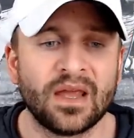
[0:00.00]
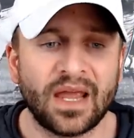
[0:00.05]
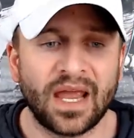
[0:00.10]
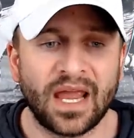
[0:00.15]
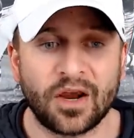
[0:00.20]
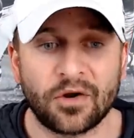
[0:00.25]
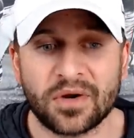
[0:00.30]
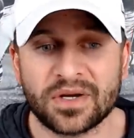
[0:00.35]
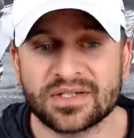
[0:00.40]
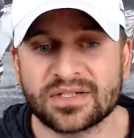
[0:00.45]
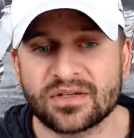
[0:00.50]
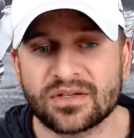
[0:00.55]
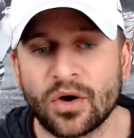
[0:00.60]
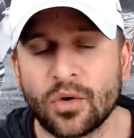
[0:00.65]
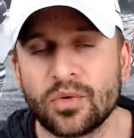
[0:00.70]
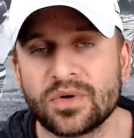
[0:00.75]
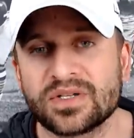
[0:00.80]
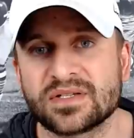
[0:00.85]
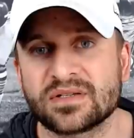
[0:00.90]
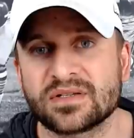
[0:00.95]
Eric
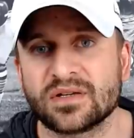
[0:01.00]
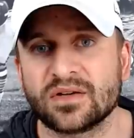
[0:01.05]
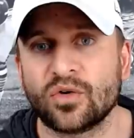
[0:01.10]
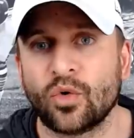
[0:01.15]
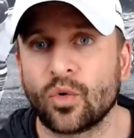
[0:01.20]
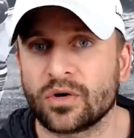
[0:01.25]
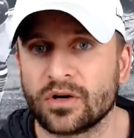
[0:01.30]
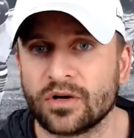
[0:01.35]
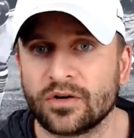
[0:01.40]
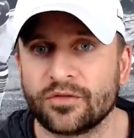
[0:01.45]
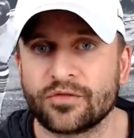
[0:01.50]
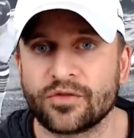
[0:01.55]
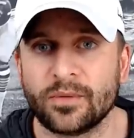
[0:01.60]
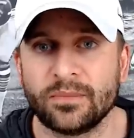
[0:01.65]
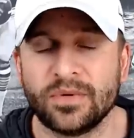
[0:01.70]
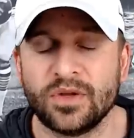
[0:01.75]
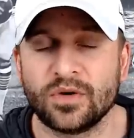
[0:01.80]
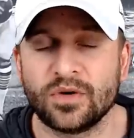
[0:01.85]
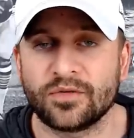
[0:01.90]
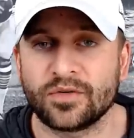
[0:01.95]
Stokes, corner
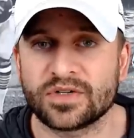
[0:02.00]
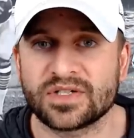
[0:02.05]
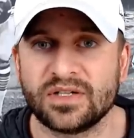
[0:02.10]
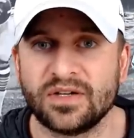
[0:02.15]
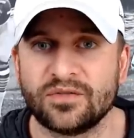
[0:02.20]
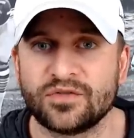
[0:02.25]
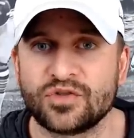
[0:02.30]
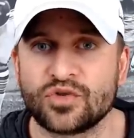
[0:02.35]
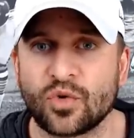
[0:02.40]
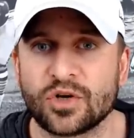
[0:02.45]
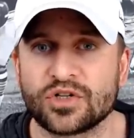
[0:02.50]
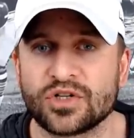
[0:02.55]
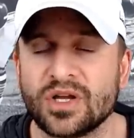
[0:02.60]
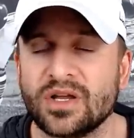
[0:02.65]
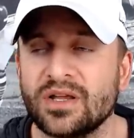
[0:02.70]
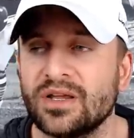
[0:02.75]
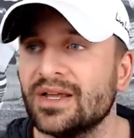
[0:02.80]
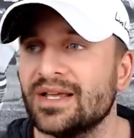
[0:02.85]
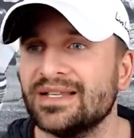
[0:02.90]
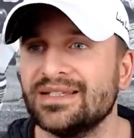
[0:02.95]
from University of
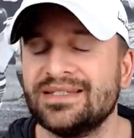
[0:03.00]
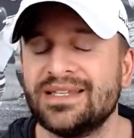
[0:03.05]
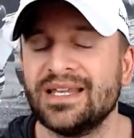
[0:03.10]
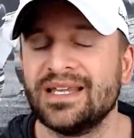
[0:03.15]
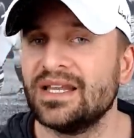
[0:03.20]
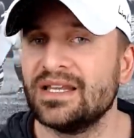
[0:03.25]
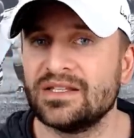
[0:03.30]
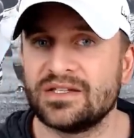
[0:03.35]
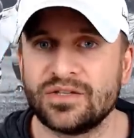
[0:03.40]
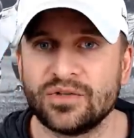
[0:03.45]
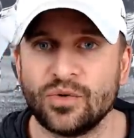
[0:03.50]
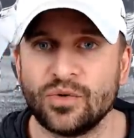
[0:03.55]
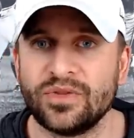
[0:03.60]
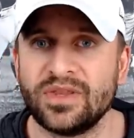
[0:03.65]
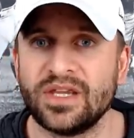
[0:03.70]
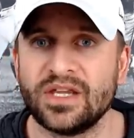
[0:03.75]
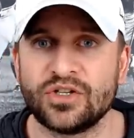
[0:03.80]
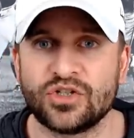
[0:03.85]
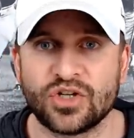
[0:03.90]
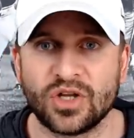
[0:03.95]
Georgia, didn't do
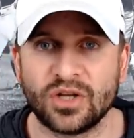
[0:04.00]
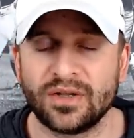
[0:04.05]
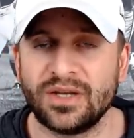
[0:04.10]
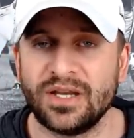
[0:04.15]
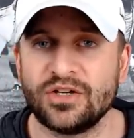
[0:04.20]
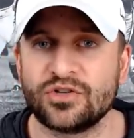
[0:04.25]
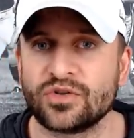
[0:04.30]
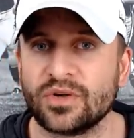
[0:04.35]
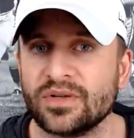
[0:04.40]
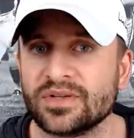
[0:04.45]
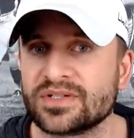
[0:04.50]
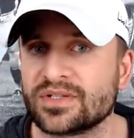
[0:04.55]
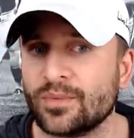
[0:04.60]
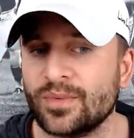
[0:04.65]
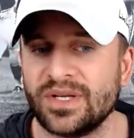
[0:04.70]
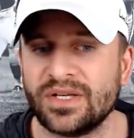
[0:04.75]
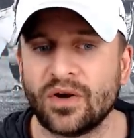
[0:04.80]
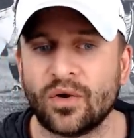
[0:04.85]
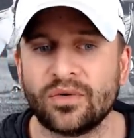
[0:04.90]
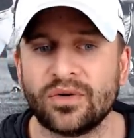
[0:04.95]
the agility drills, so
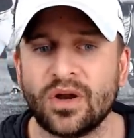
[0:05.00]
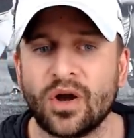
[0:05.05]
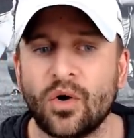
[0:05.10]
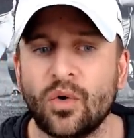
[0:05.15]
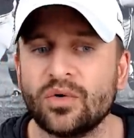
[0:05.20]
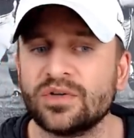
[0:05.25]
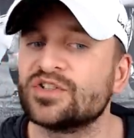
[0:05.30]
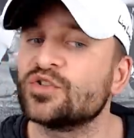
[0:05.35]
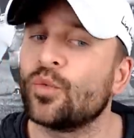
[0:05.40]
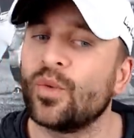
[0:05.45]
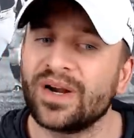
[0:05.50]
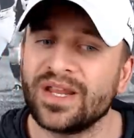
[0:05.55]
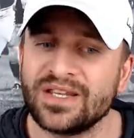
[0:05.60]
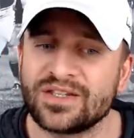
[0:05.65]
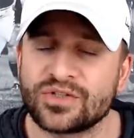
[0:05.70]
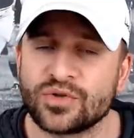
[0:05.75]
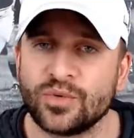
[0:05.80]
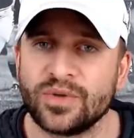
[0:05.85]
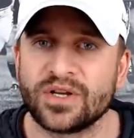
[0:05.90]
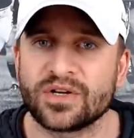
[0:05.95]
we don't know.
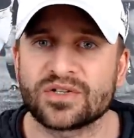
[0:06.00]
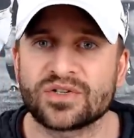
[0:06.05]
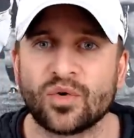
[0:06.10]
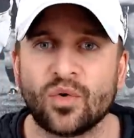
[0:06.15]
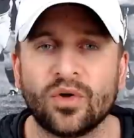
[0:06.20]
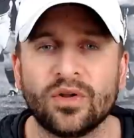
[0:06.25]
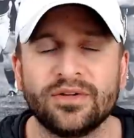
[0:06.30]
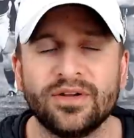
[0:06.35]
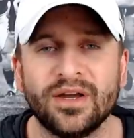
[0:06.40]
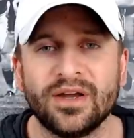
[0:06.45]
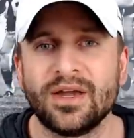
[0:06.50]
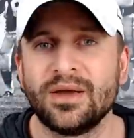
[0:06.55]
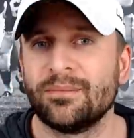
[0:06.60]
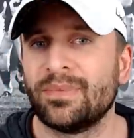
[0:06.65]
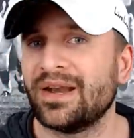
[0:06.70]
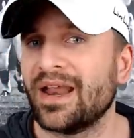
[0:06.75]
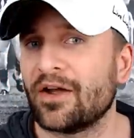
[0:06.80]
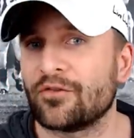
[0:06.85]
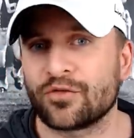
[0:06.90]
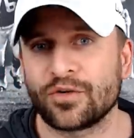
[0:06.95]
22 years old,
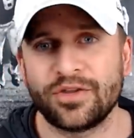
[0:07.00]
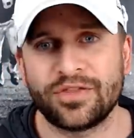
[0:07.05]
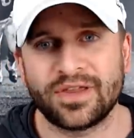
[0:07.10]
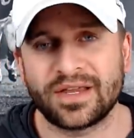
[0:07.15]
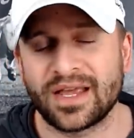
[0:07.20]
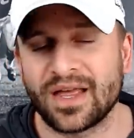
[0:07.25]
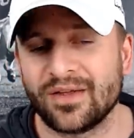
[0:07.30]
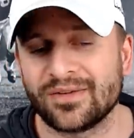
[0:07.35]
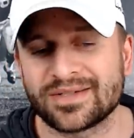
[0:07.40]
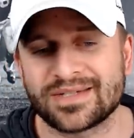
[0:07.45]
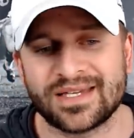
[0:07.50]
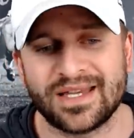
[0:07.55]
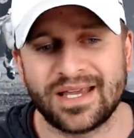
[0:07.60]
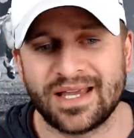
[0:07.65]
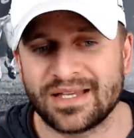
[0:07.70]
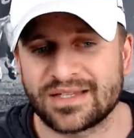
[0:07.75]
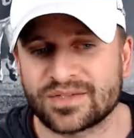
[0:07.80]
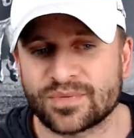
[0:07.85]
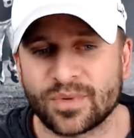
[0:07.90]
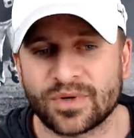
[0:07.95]
but everything else he
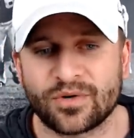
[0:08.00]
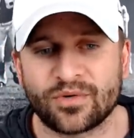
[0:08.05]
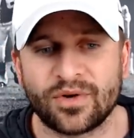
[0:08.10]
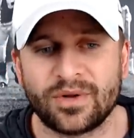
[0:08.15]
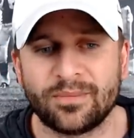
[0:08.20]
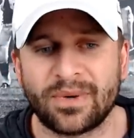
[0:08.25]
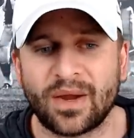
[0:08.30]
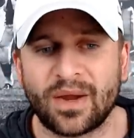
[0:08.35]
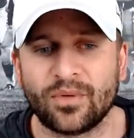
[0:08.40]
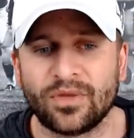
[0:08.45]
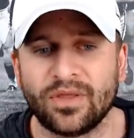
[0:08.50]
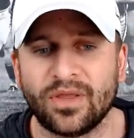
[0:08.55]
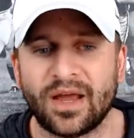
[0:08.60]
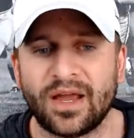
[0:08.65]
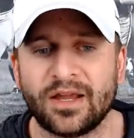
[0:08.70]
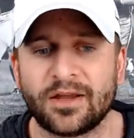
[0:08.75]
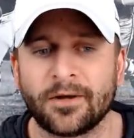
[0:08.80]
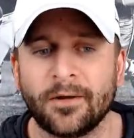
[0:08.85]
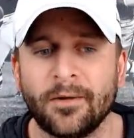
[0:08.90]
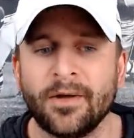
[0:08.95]
hits what Green Bay would
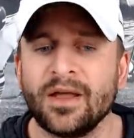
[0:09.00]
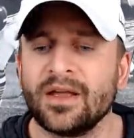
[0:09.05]
like.